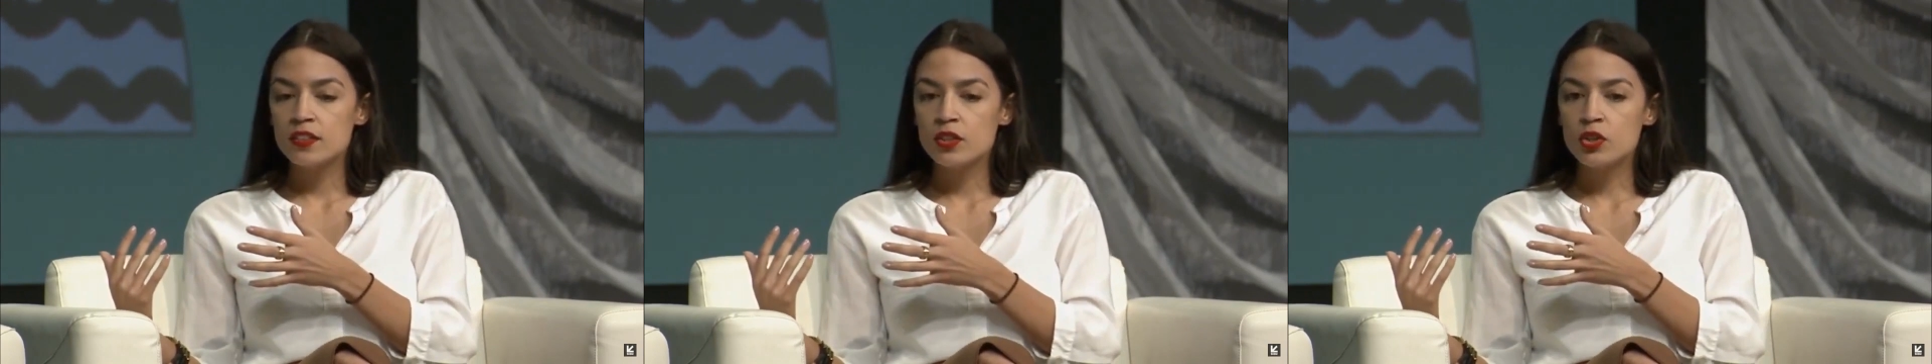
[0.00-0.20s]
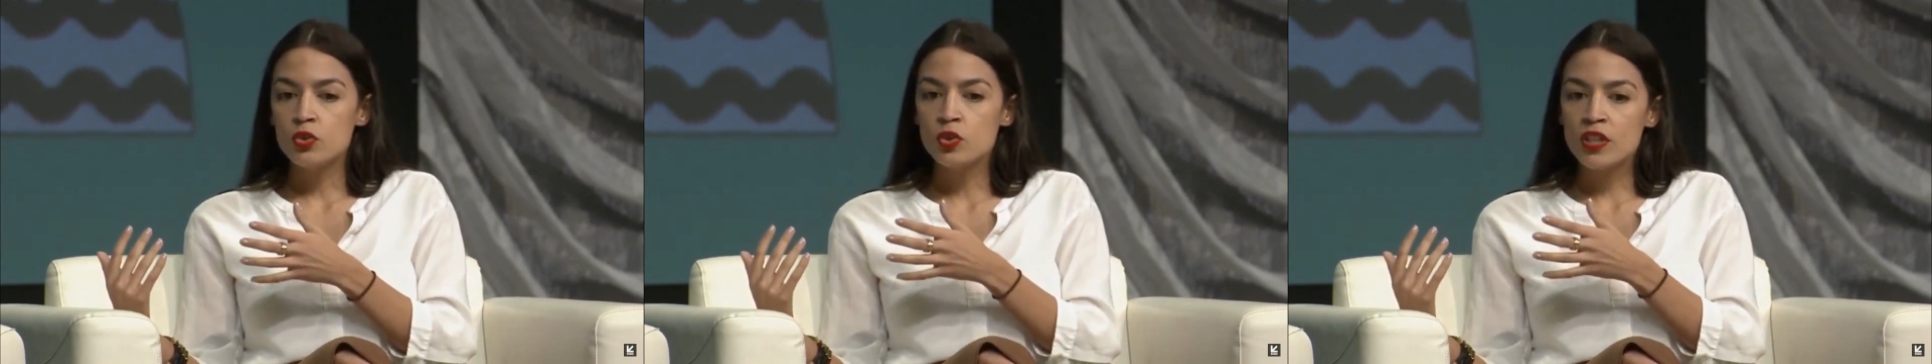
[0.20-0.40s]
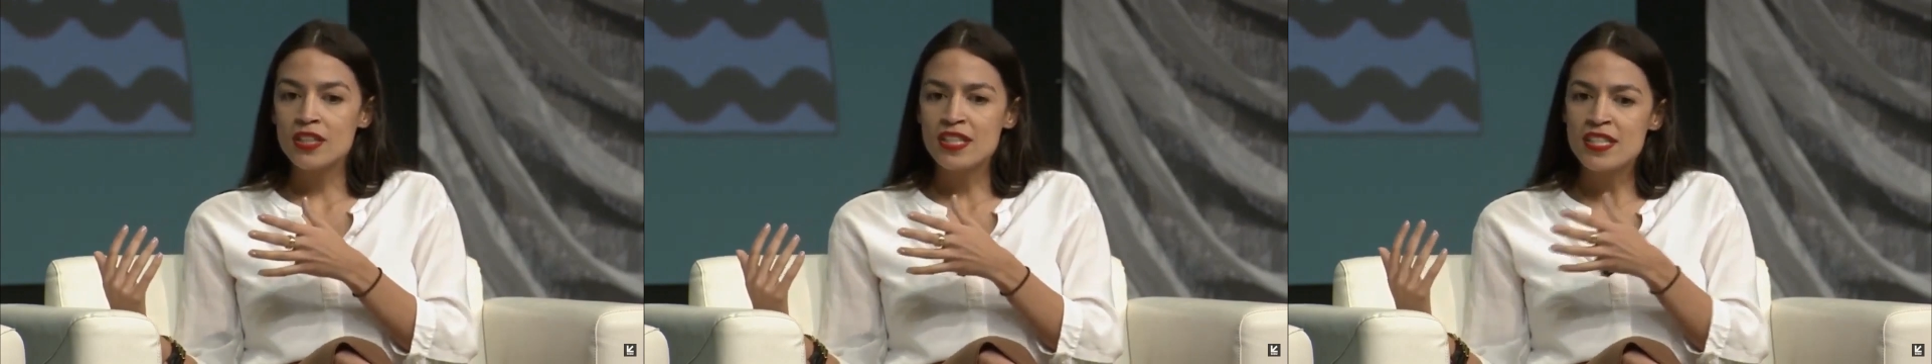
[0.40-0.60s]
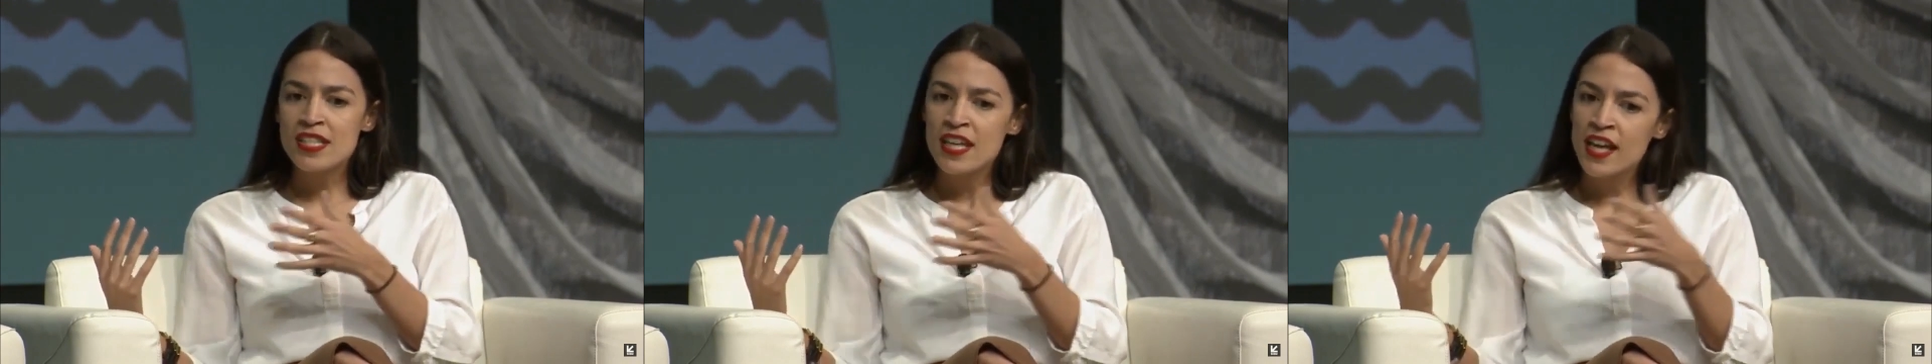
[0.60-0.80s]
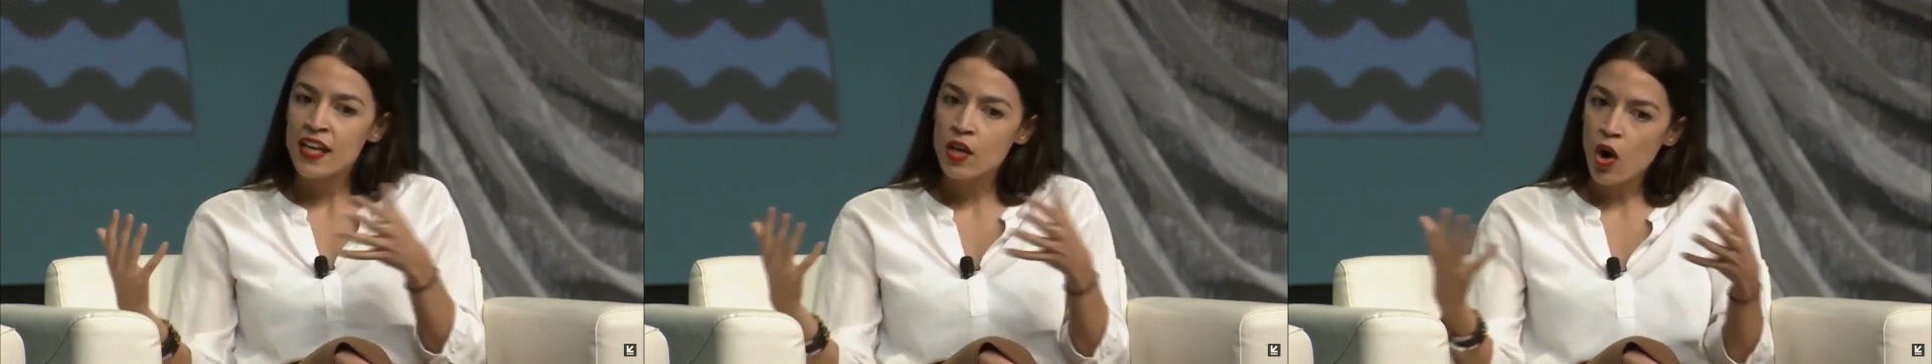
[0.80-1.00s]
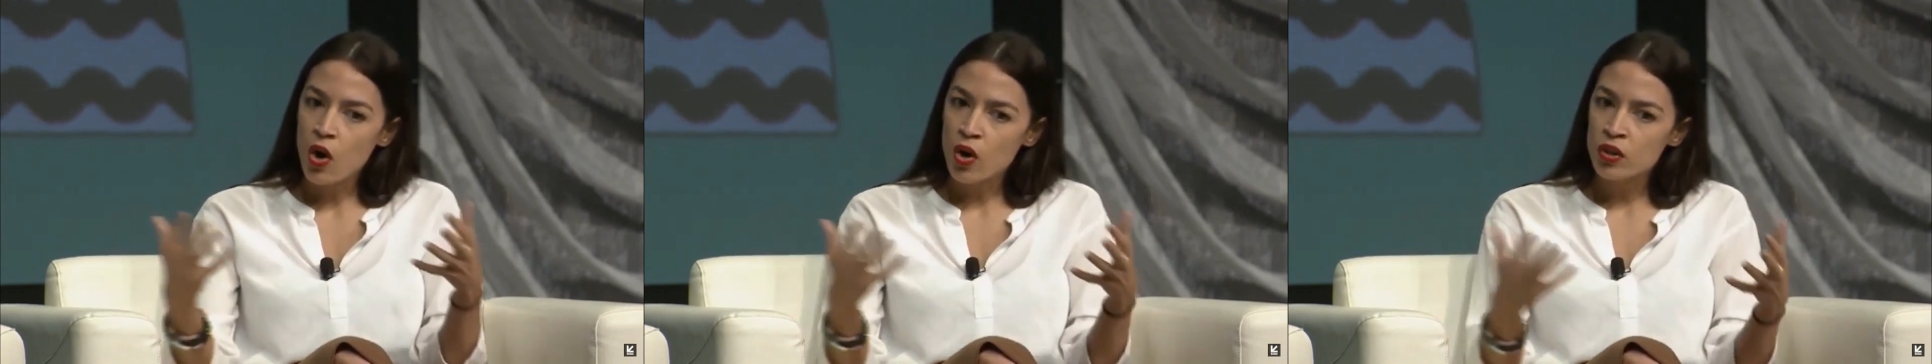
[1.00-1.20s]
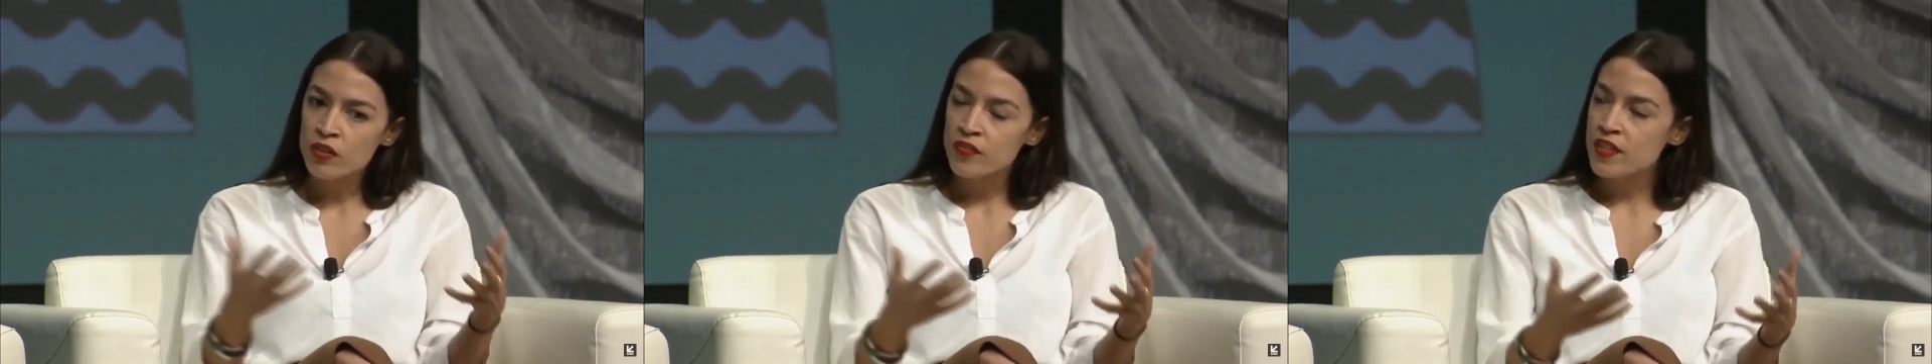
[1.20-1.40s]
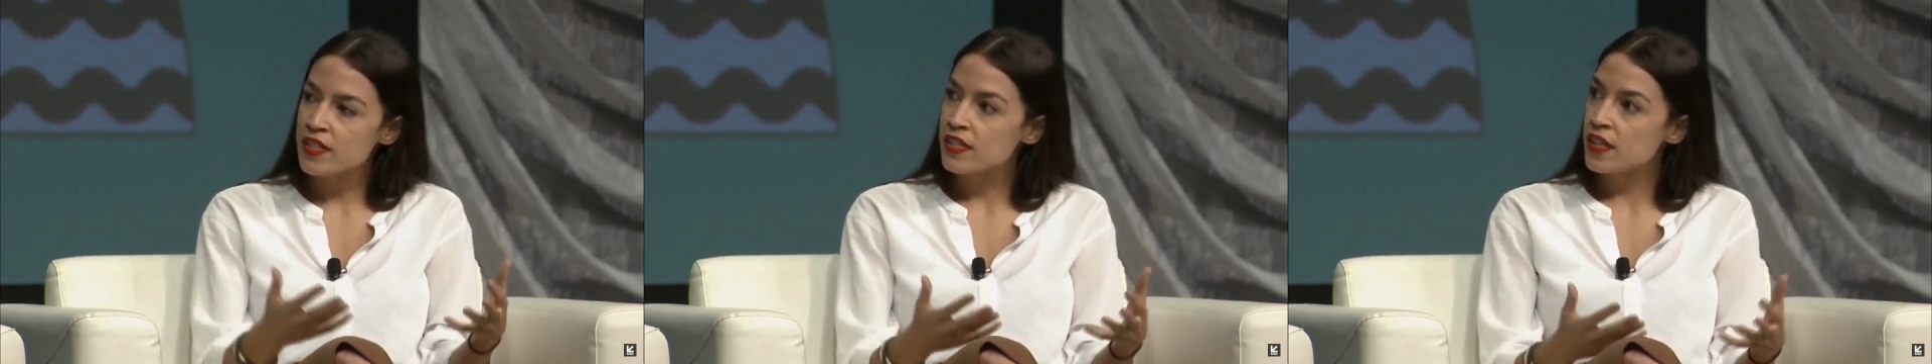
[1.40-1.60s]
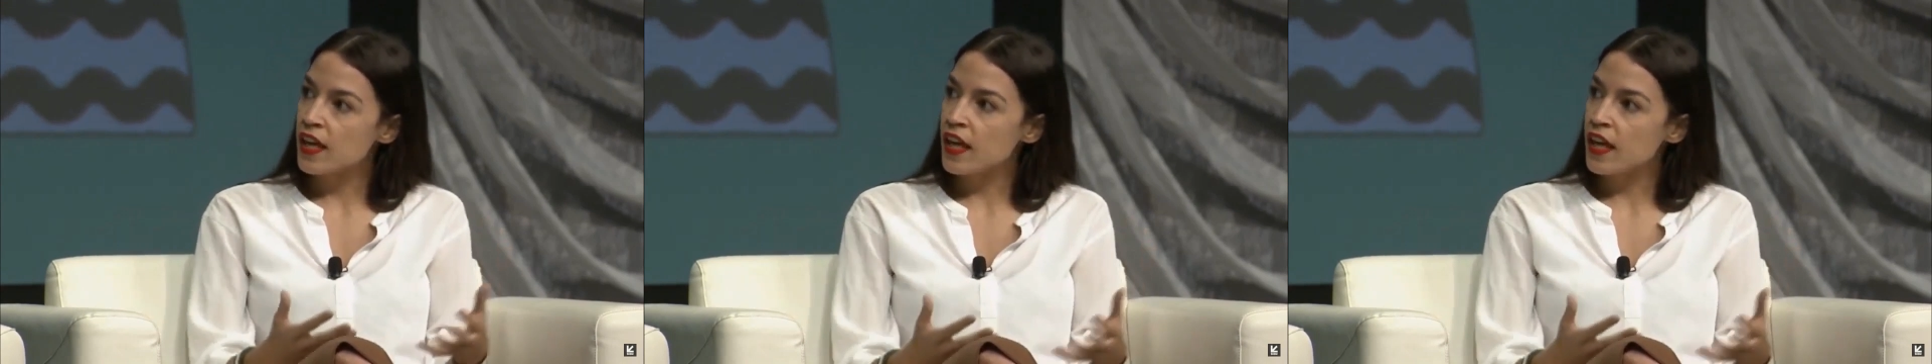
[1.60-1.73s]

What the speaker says: you can take all of this